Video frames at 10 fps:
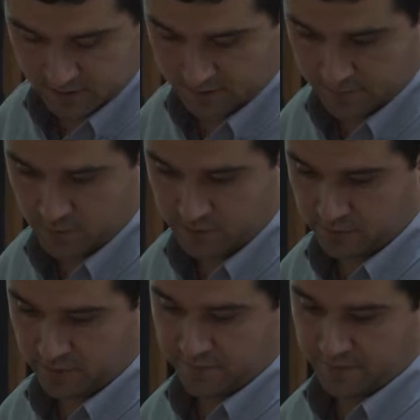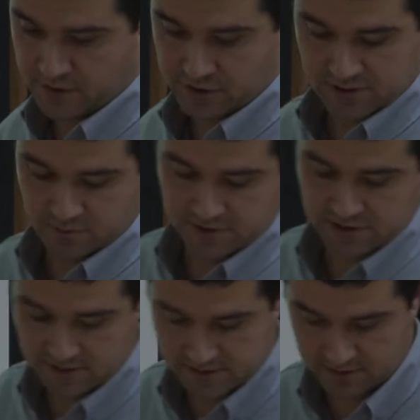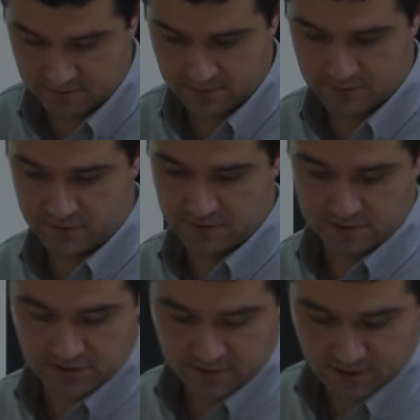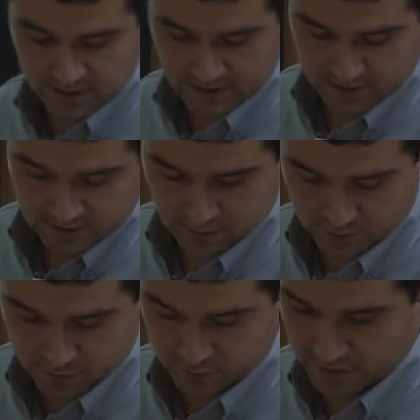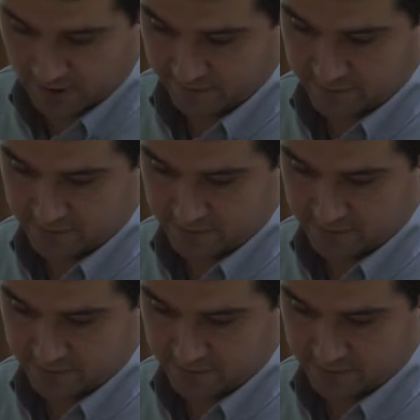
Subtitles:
if you want to fetch some results, then you should have the